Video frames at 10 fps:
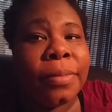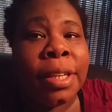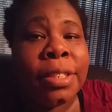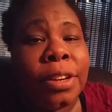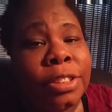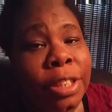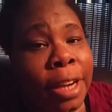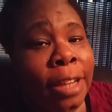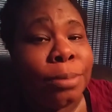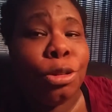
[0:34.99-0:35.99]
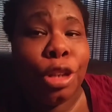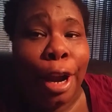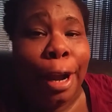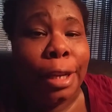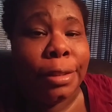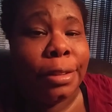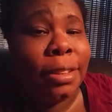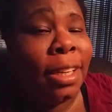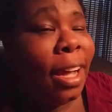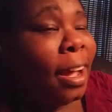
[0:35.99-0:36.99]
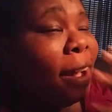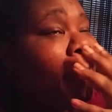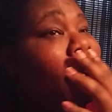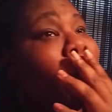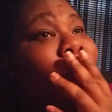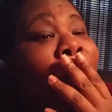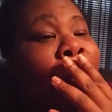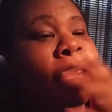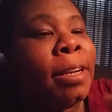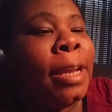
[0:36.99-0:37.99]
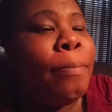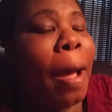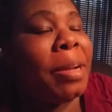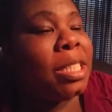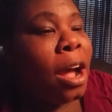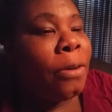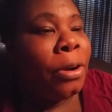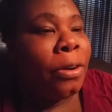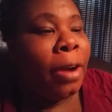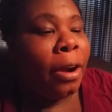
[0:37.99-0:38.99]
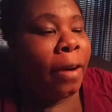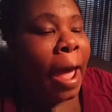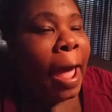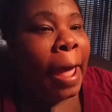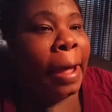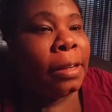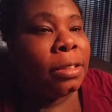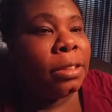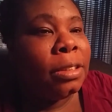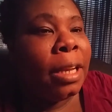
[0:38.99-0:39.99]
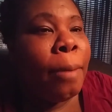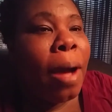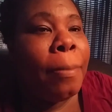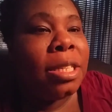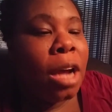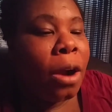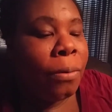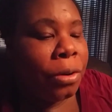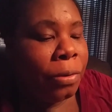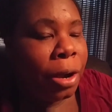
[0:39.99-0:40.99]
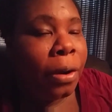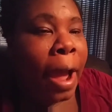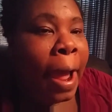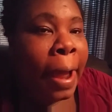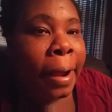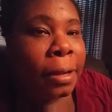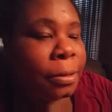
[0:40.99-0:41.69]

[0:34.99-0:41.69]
He's gonna show y'all some trades. But let mommy talk real quick, okay? Let mommy talk real quick, okay?